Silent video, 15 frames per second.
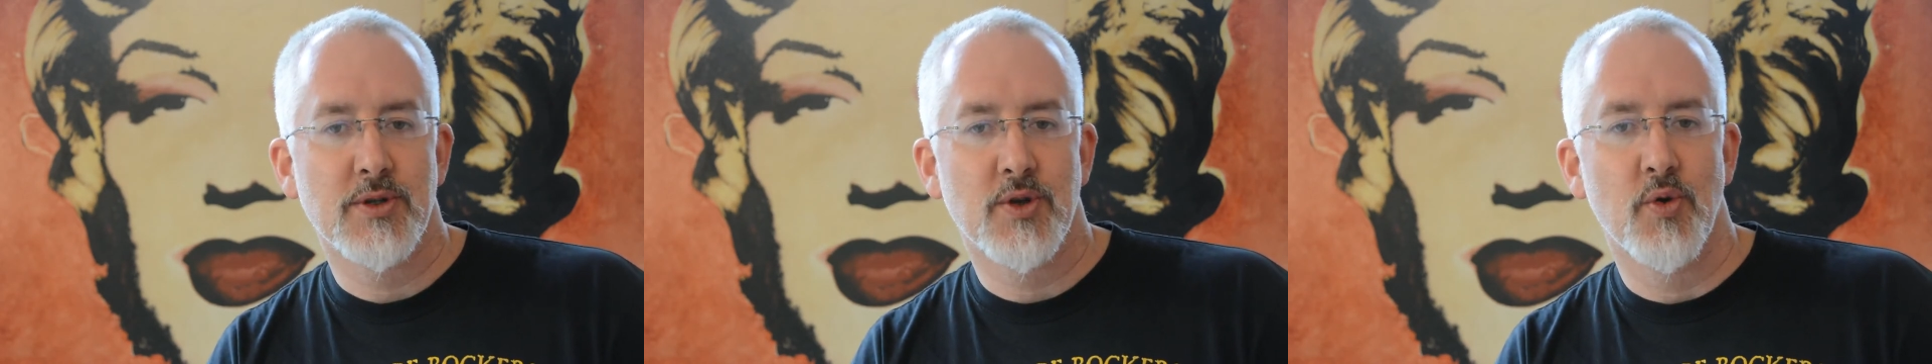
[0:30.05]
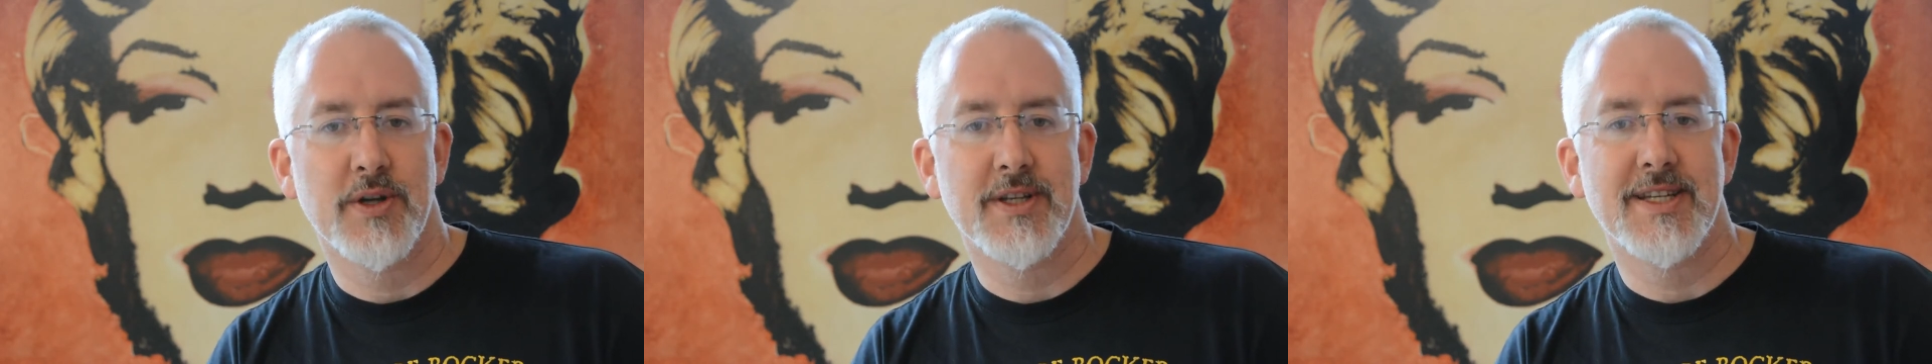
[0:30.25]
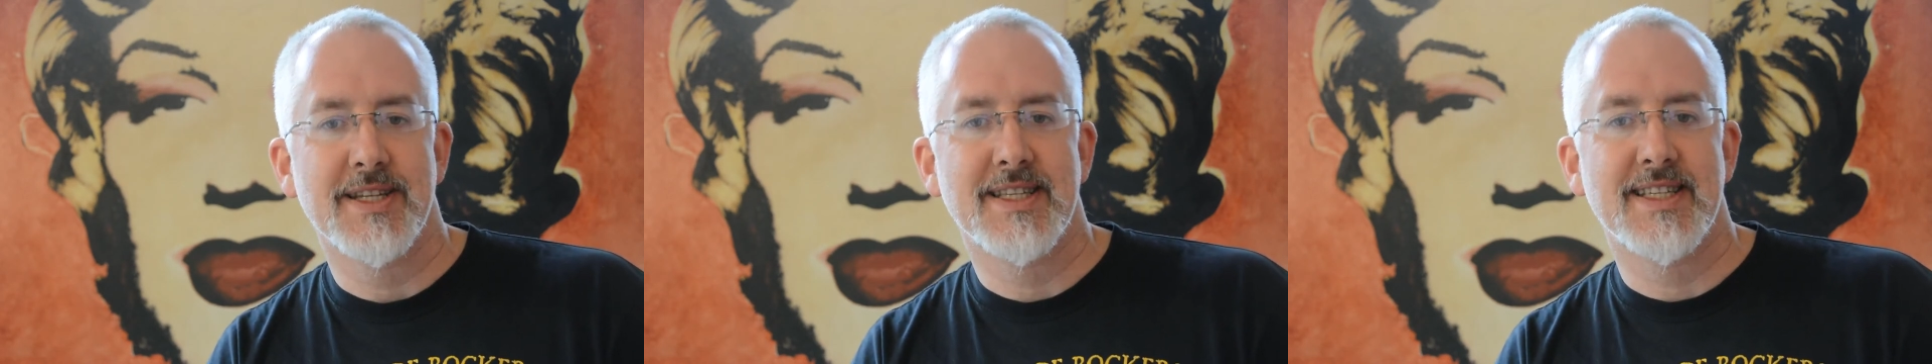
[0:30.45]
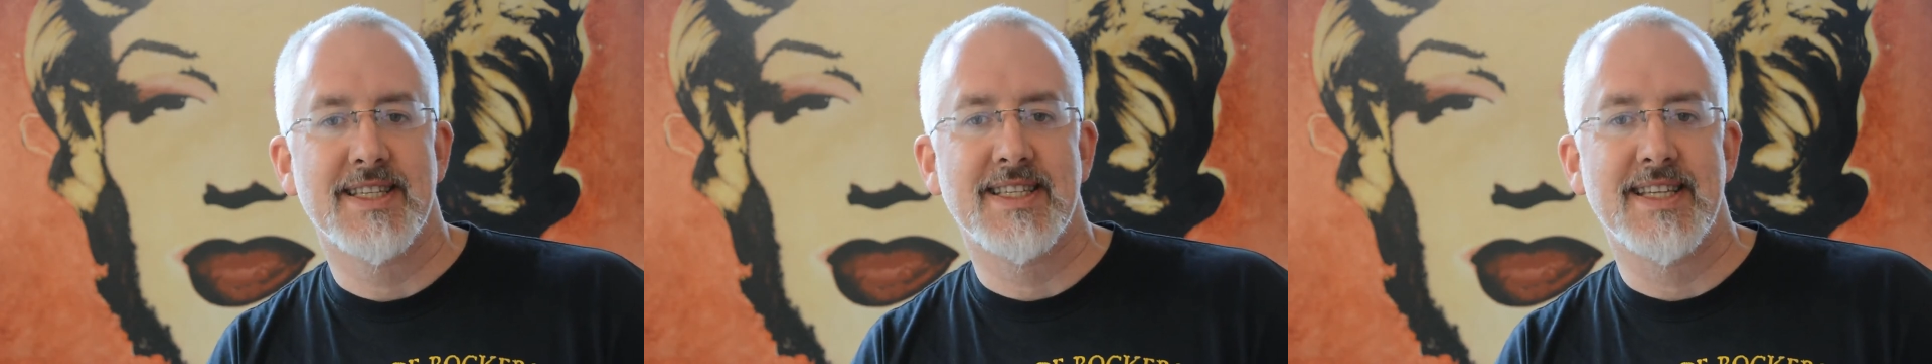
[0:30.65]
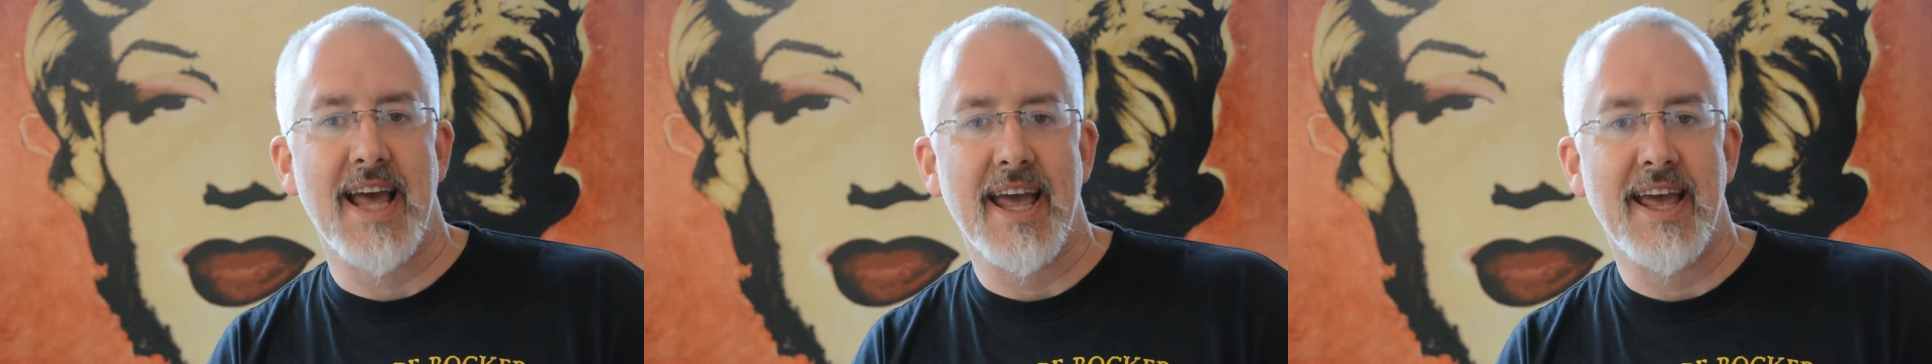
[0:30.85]
going to
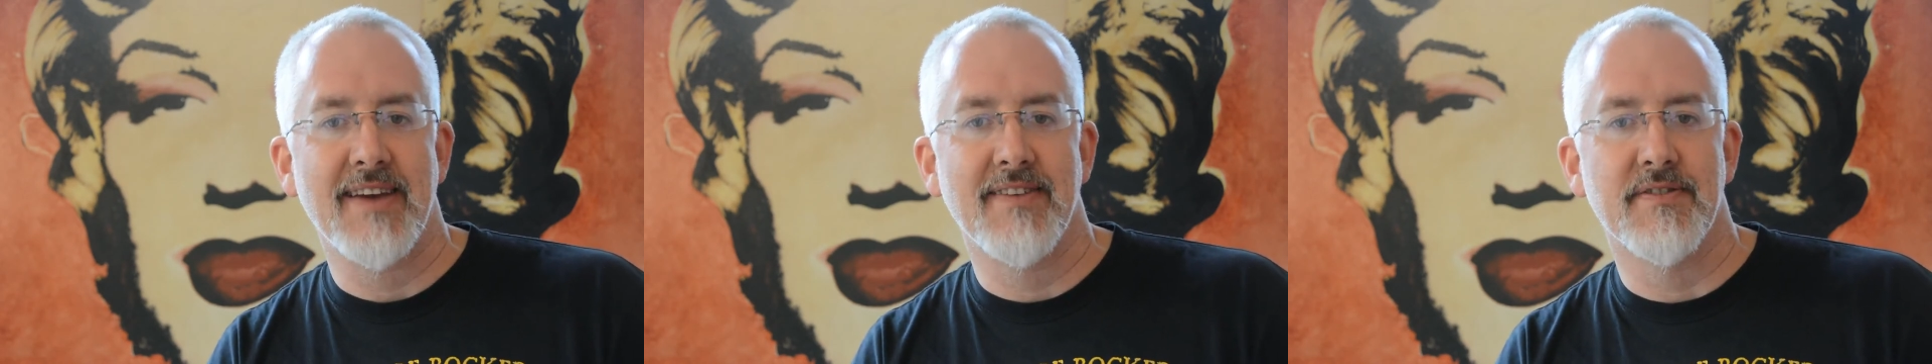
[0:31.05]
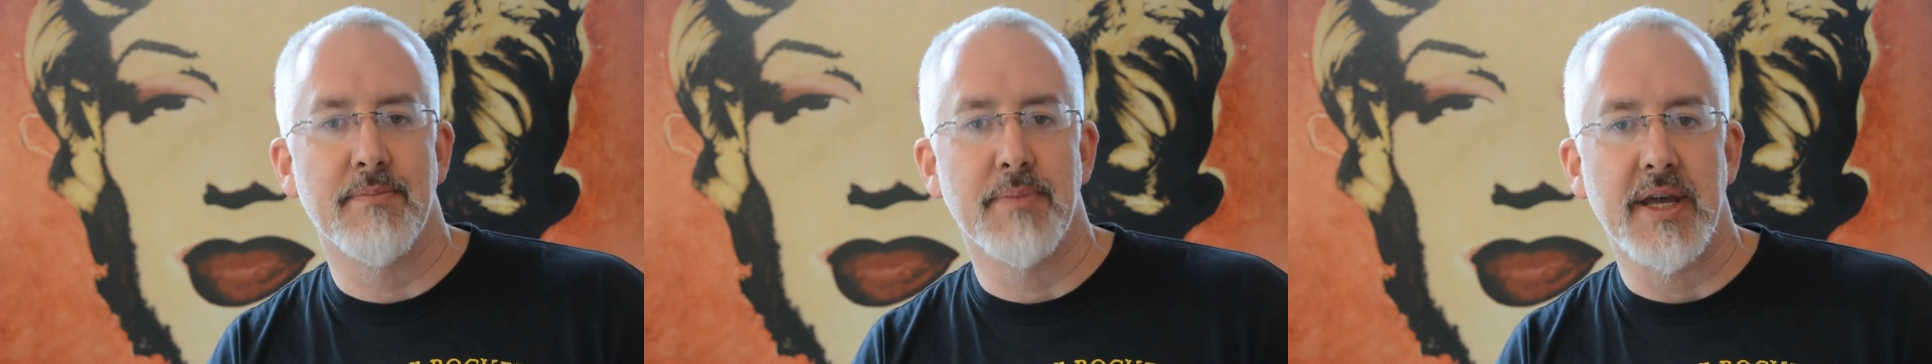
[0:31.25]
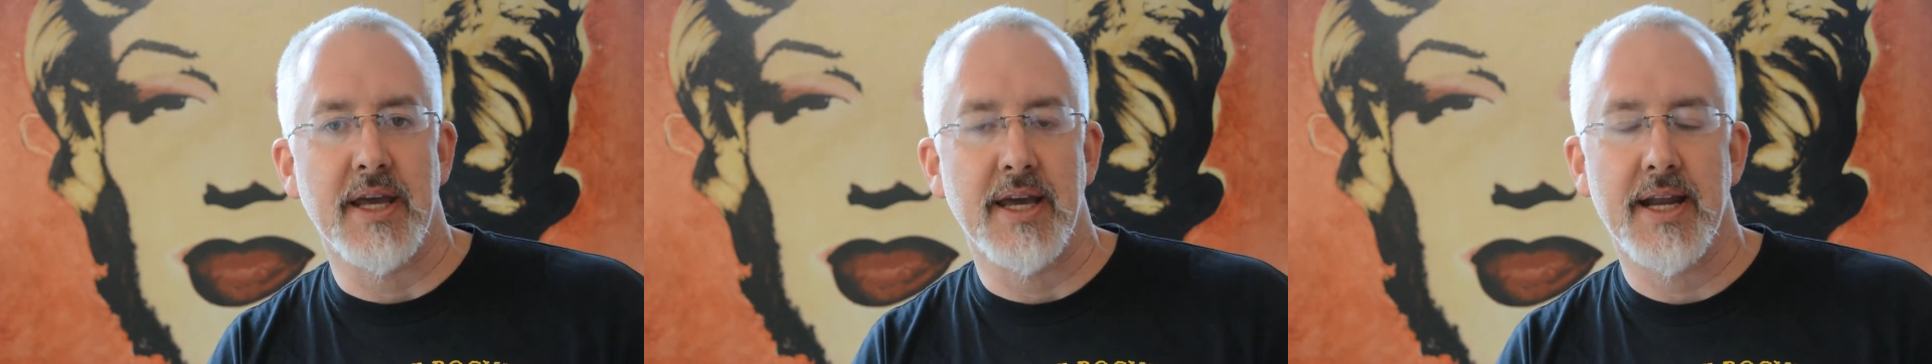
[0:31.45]
save me.